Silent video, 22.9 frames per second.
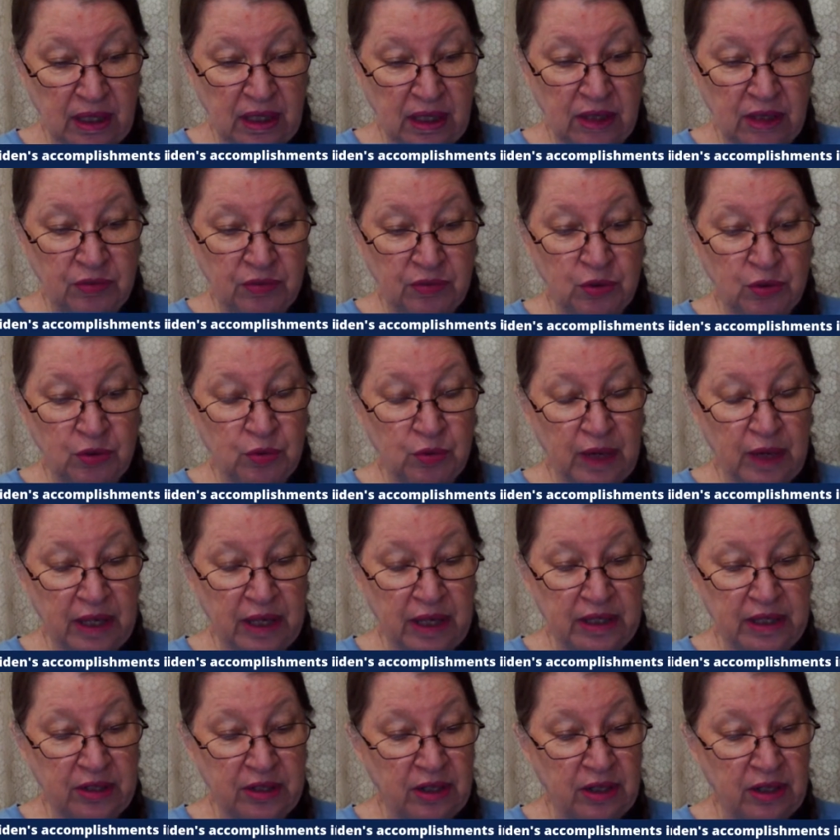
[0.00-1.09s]

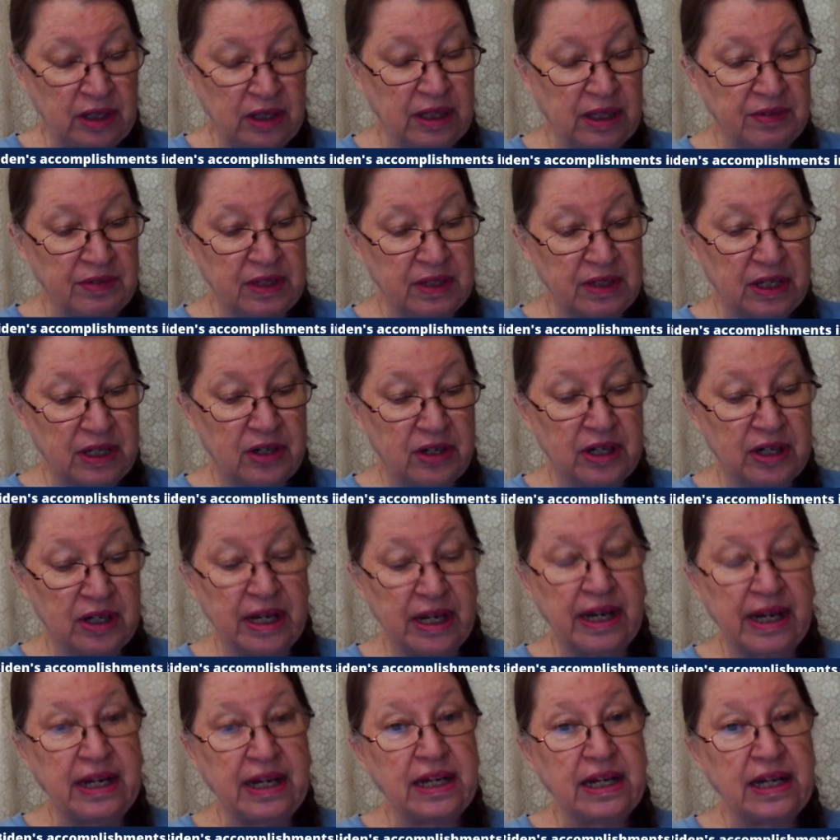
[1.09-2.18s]
there are
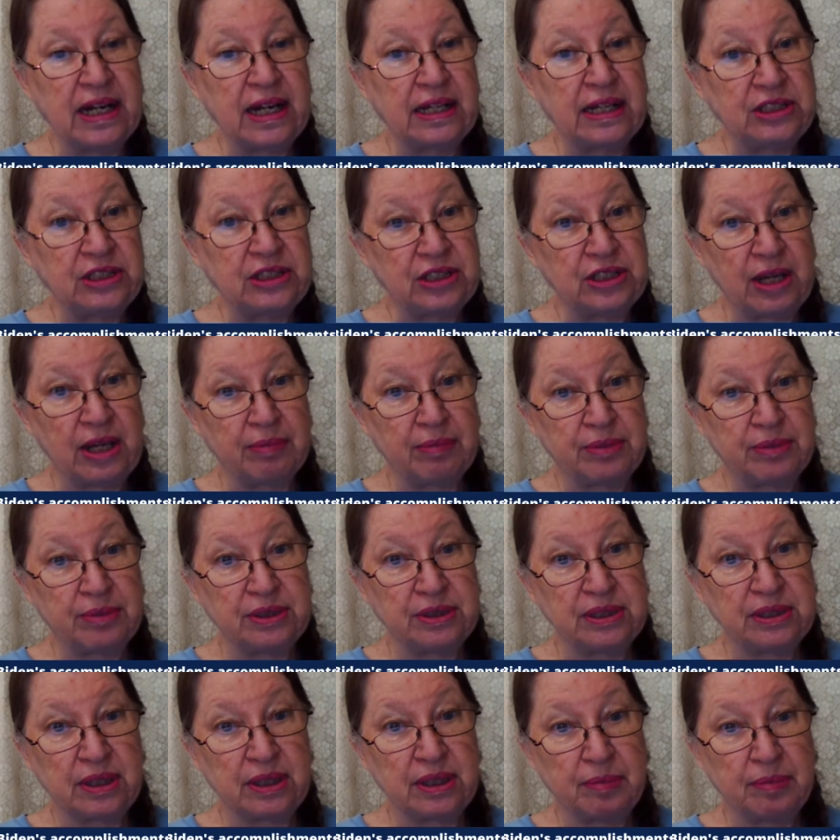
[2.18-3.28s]
1,189
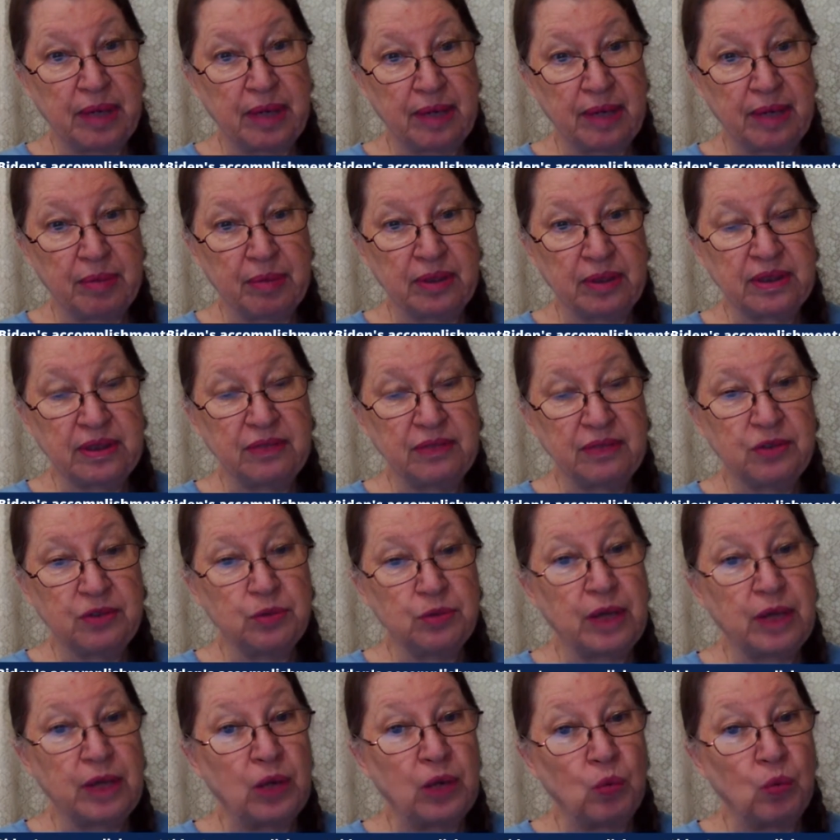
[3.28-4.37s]
chapters in the Bible. If
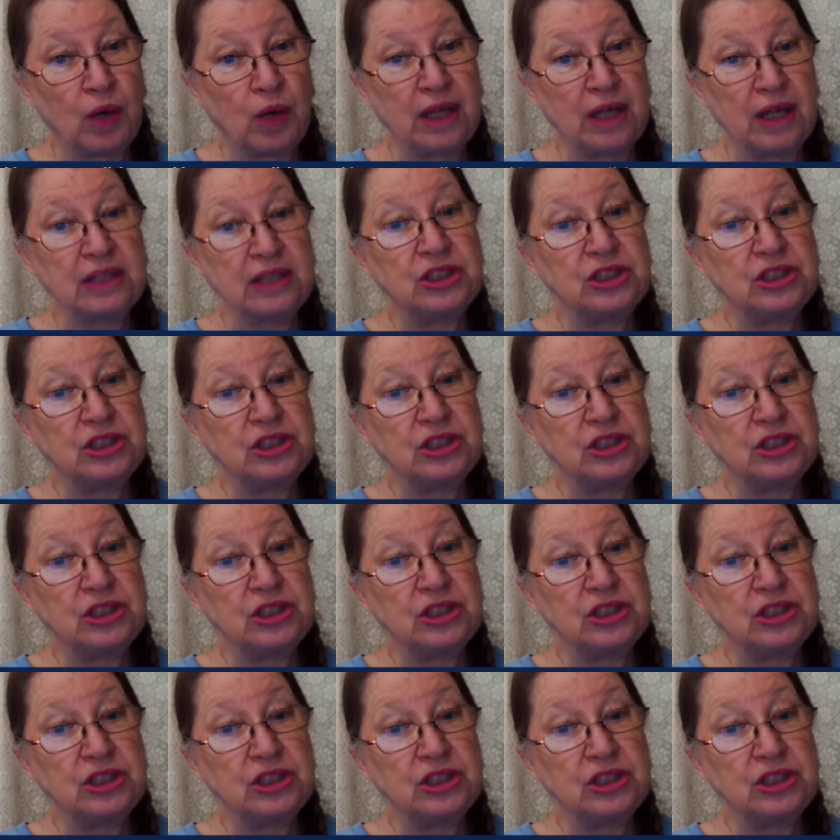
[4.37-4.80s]
you read one